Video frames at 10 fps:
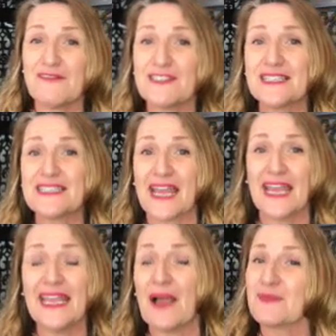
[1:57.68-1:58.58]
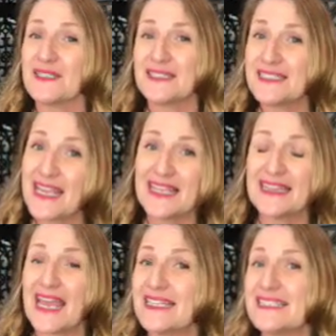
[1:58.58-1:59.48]
to say. I'm gonna take
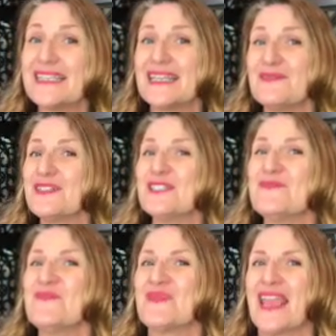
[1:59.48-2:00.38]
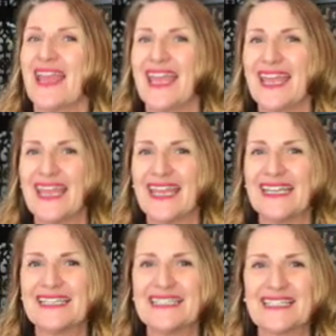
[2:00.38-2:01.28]
that as a given.
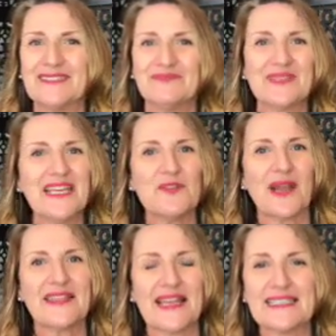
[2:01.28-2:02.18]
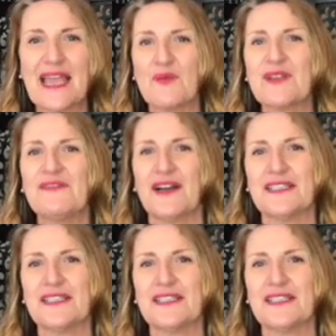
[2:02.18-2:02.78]
And anyway, that's how we find